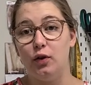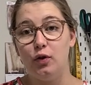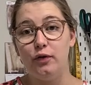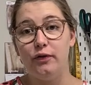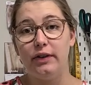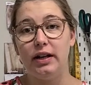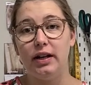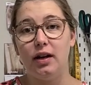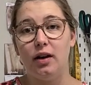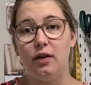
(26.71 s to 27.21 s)
new
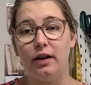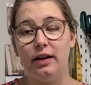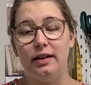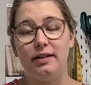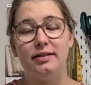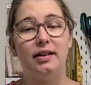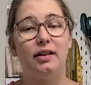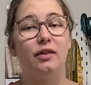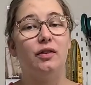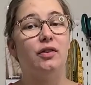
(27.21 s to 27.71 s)
video in
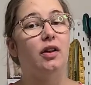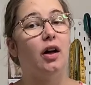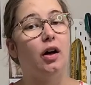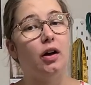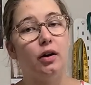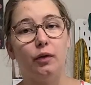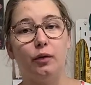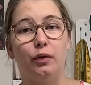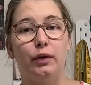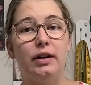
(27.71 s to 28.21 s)
the series
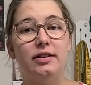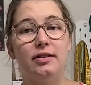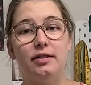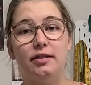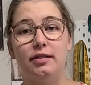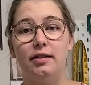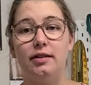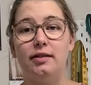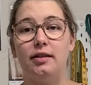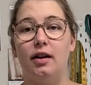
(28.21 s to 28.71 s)
on
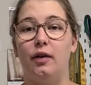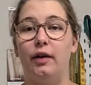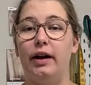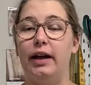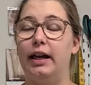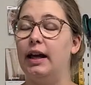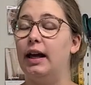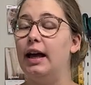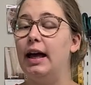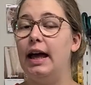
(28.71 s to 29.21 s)
Regency
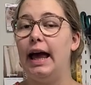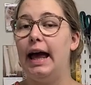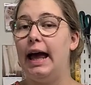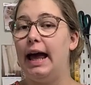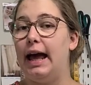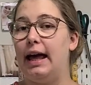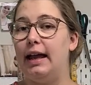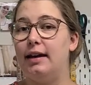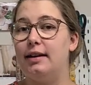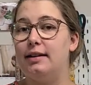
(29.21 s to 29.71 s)
sewing,
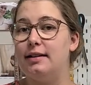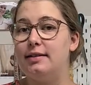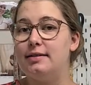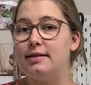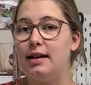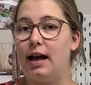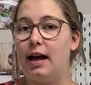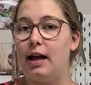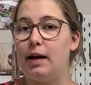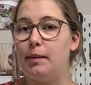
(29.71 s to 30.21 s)
and
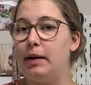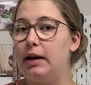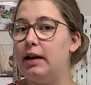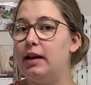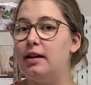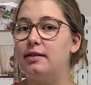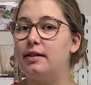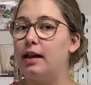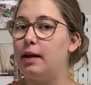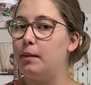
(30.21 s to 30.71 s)
this time it
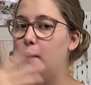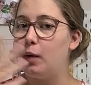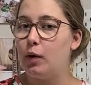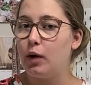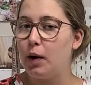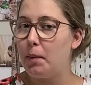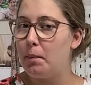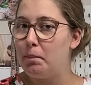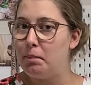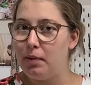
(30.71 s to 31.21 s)
is a
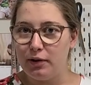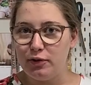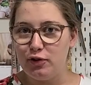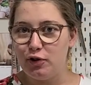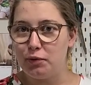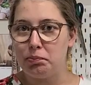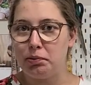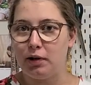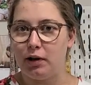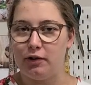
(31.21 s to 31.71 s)
more
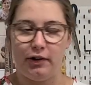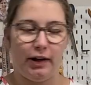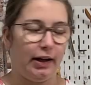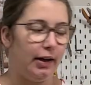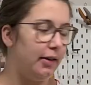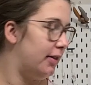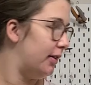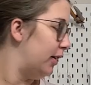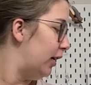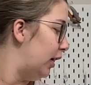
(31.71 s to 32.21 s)
budget
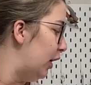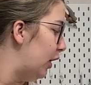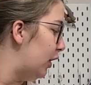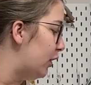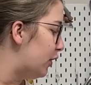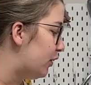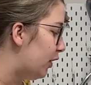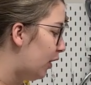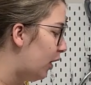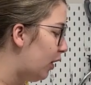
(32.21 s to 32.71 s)
project.
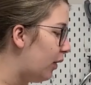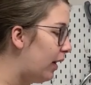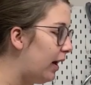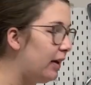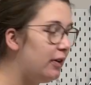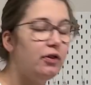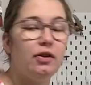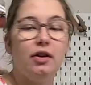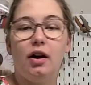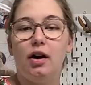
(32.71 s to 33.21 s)
So
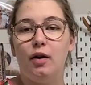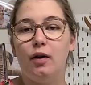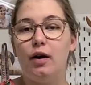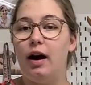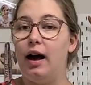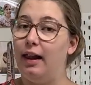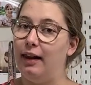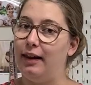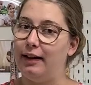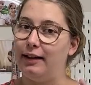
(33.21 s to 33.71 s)
as you know,
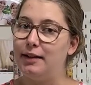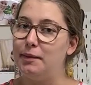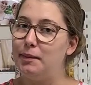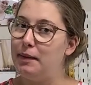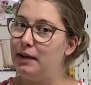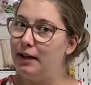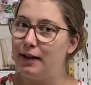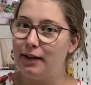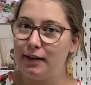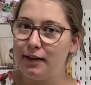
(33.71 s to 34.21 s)
I like to
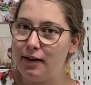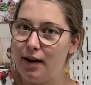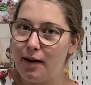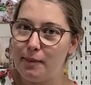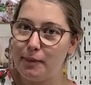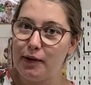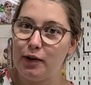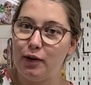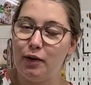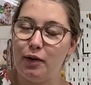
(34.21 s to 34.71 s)
be
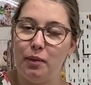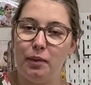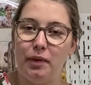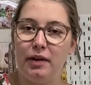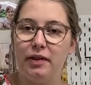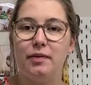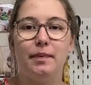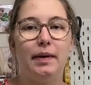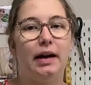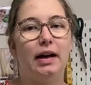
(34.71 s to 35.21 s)
economical
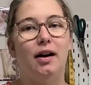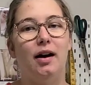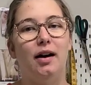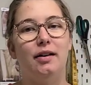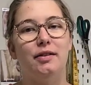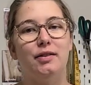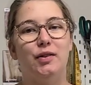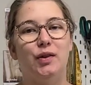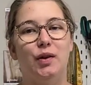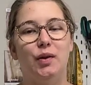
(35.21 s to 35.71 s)
with my
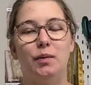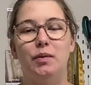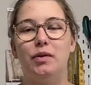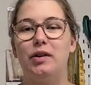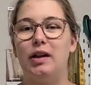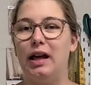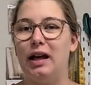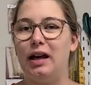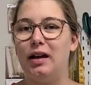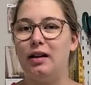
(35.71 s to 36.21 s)

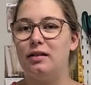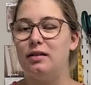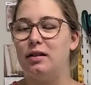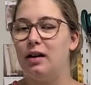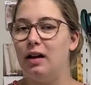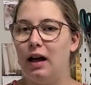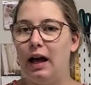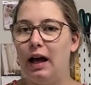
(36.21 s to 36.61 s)
costumes, and